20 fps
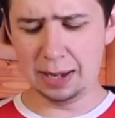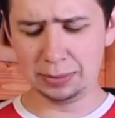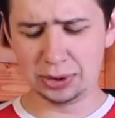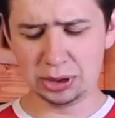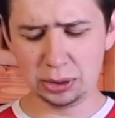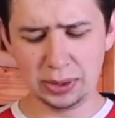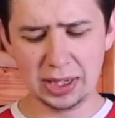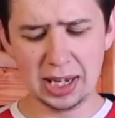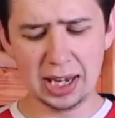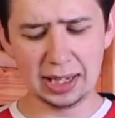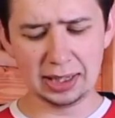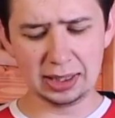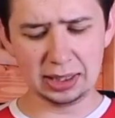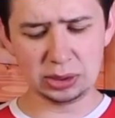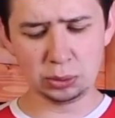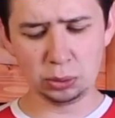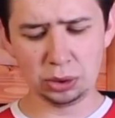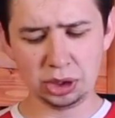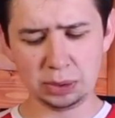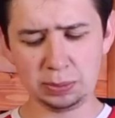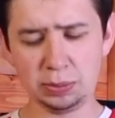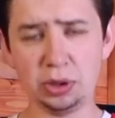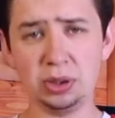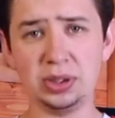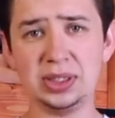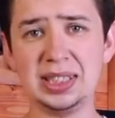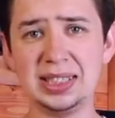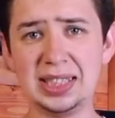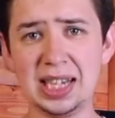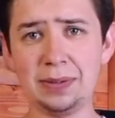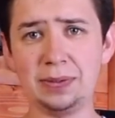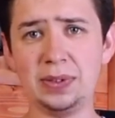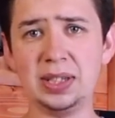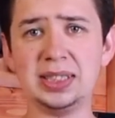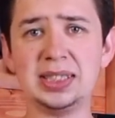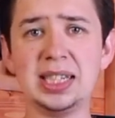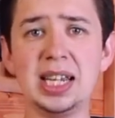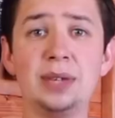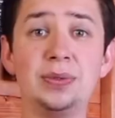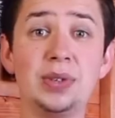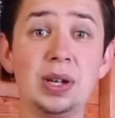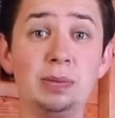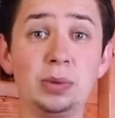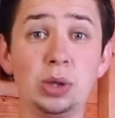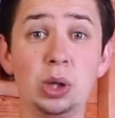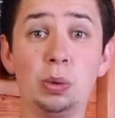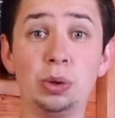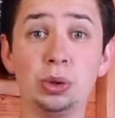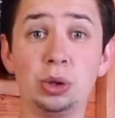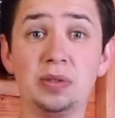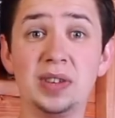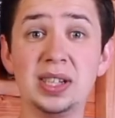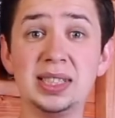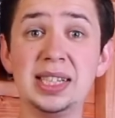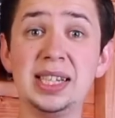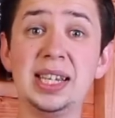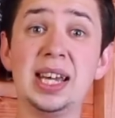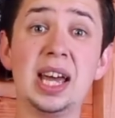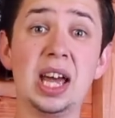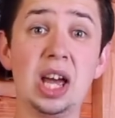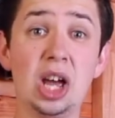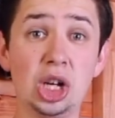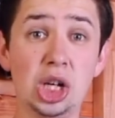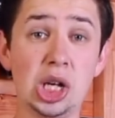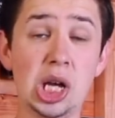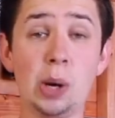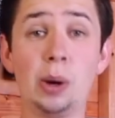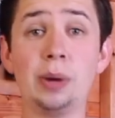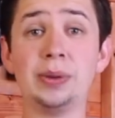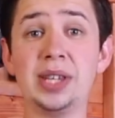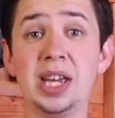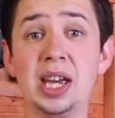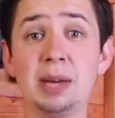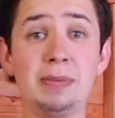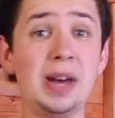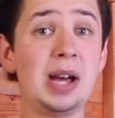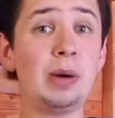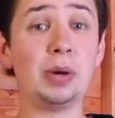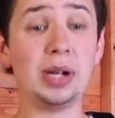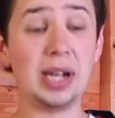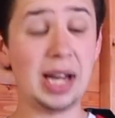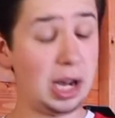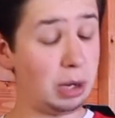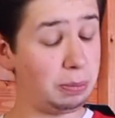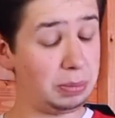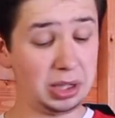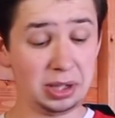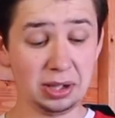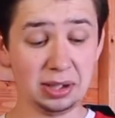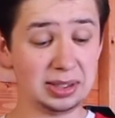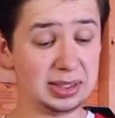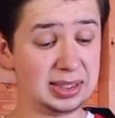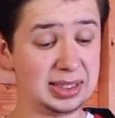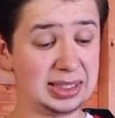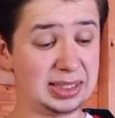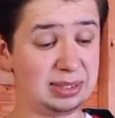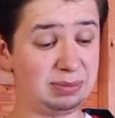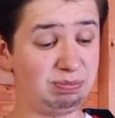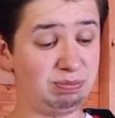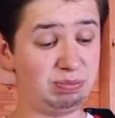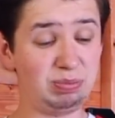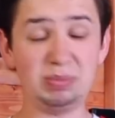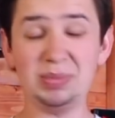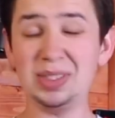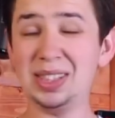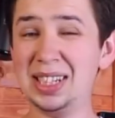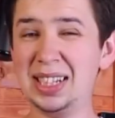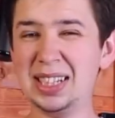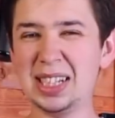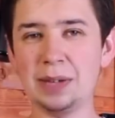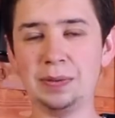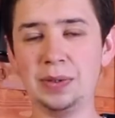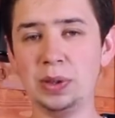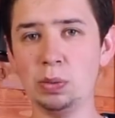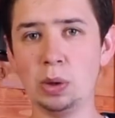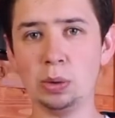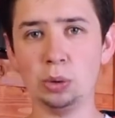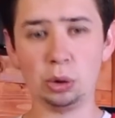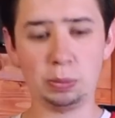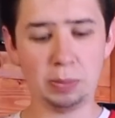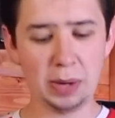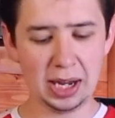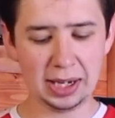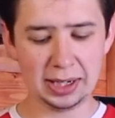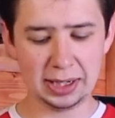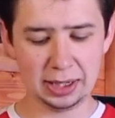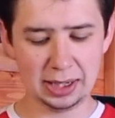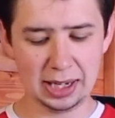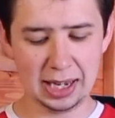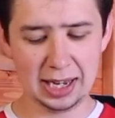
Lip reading: So yeah, it's one of those products I definitely say, if you haven't got one already, go out there, buy one now, because you definitely won't look back.